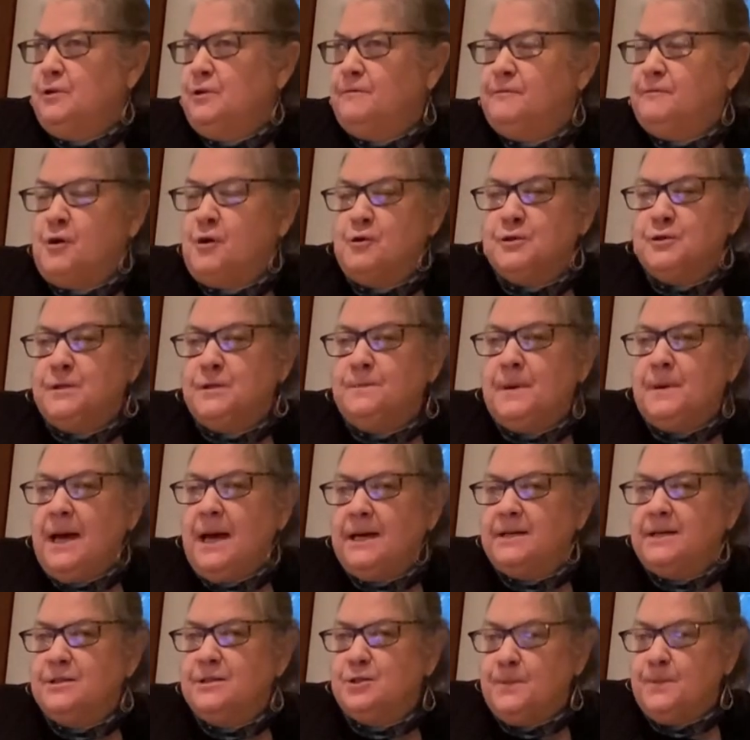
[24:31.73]
frozen
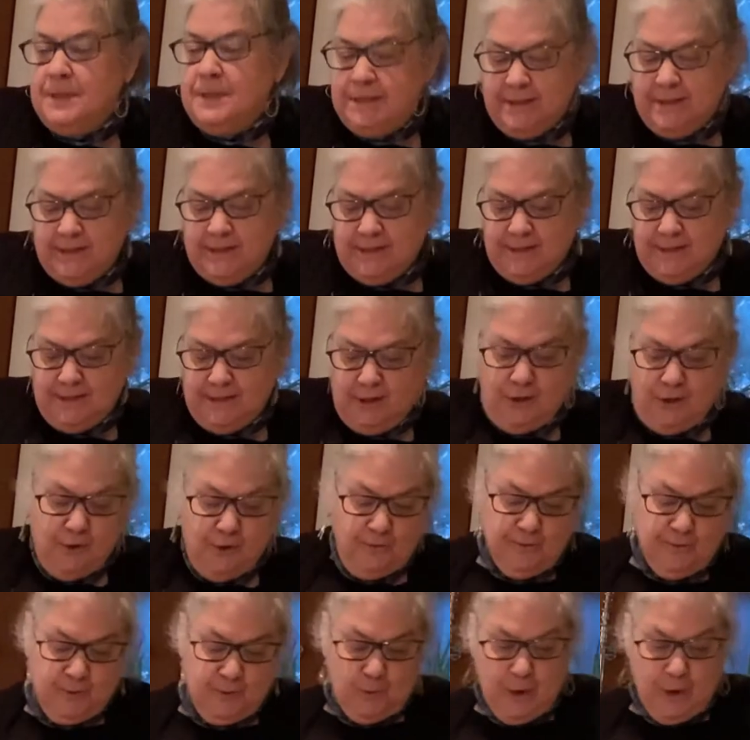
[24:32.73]
packaged pizzas,
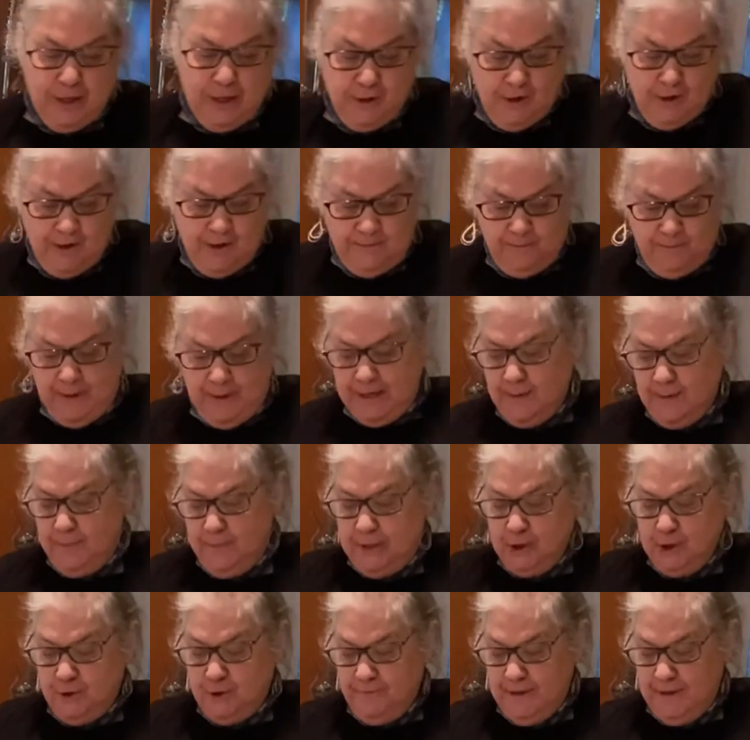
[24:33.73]
why not make a
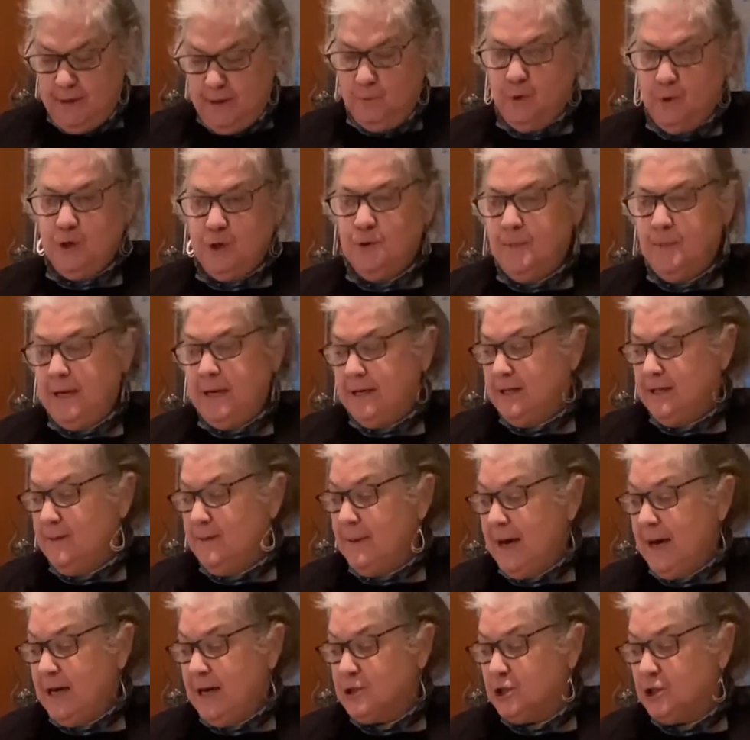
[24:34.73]
bunch of them when you're making the
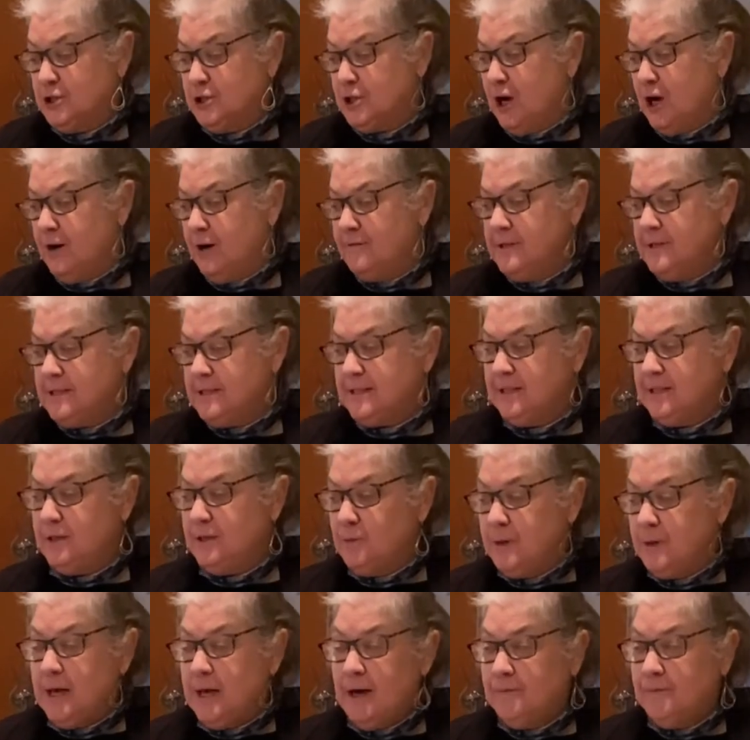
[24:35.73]
batch, because obviously
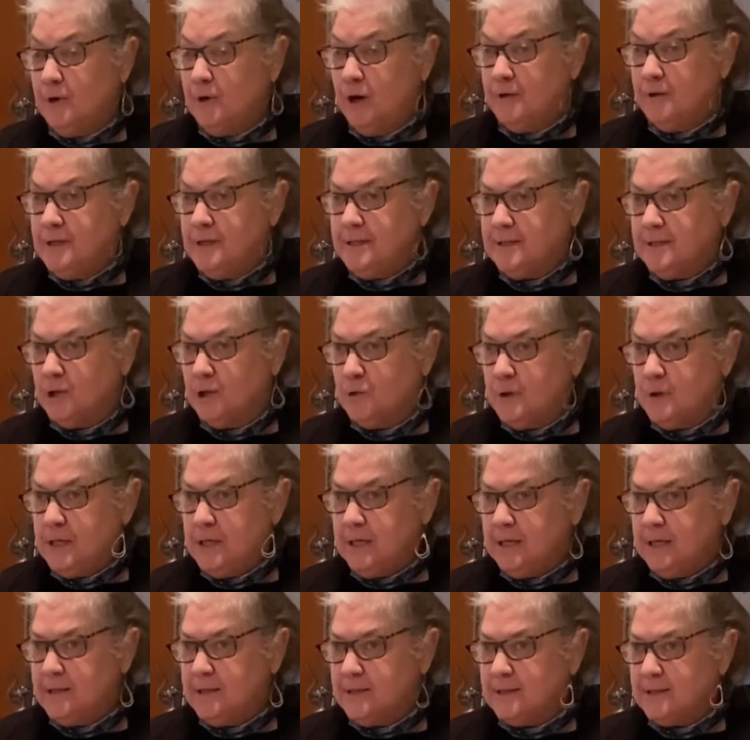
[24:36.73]
we have all these
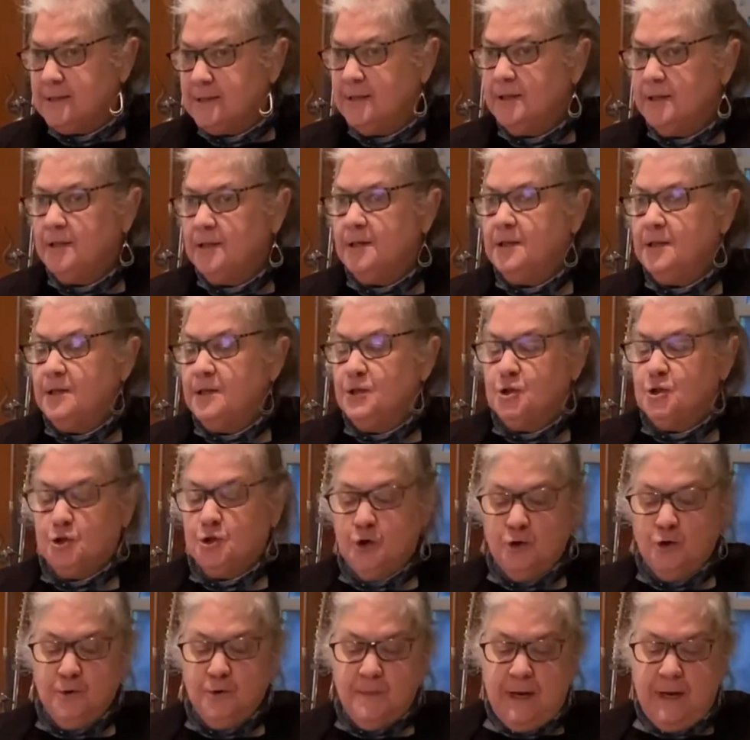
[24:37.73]
ingredients,
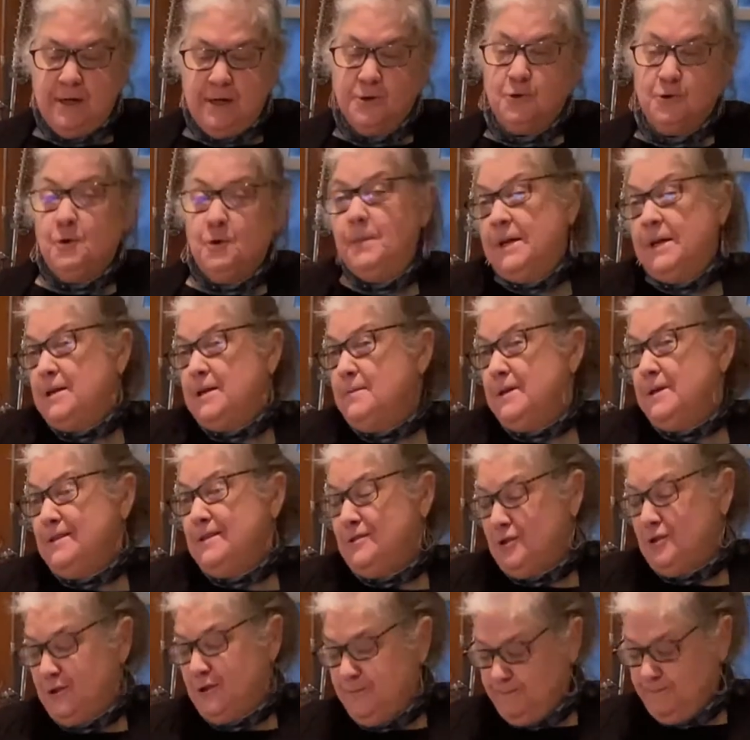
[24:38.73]
so you might as well make a
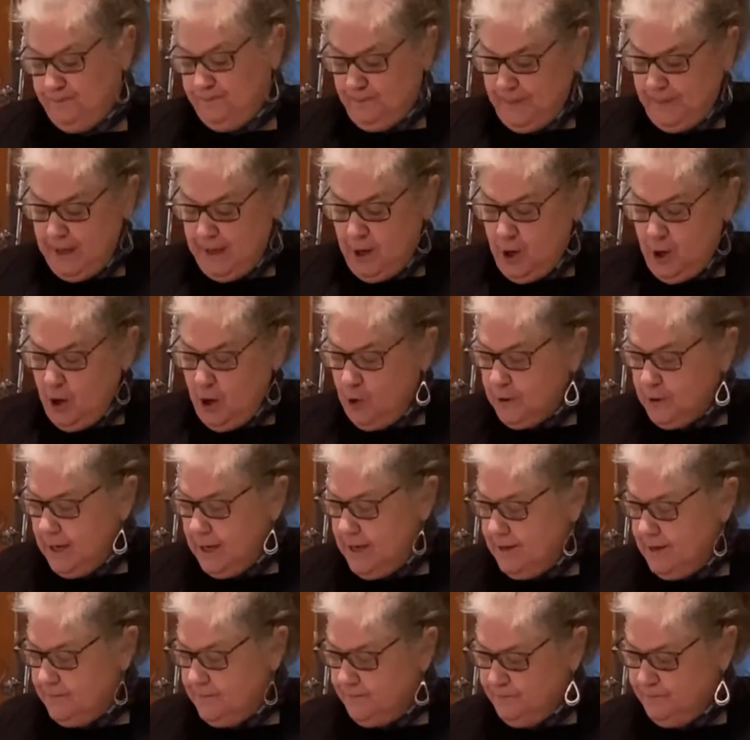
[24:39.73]
bunch.
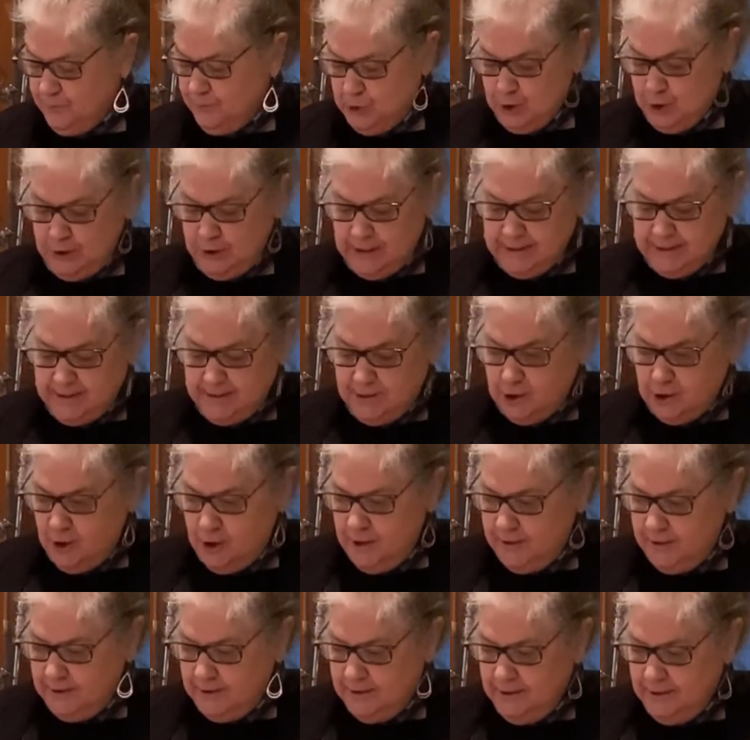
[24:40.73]
Okay, so let's
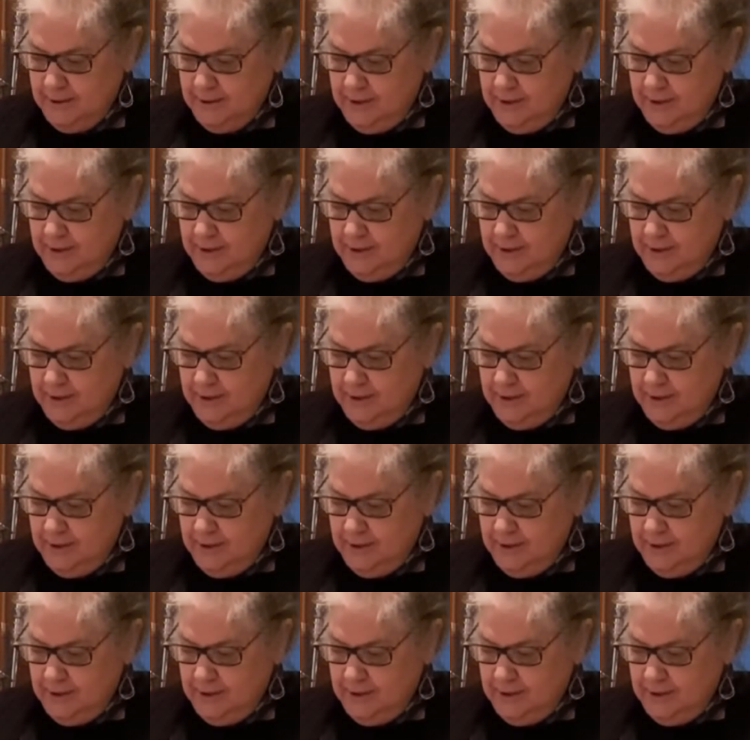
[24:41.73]
start.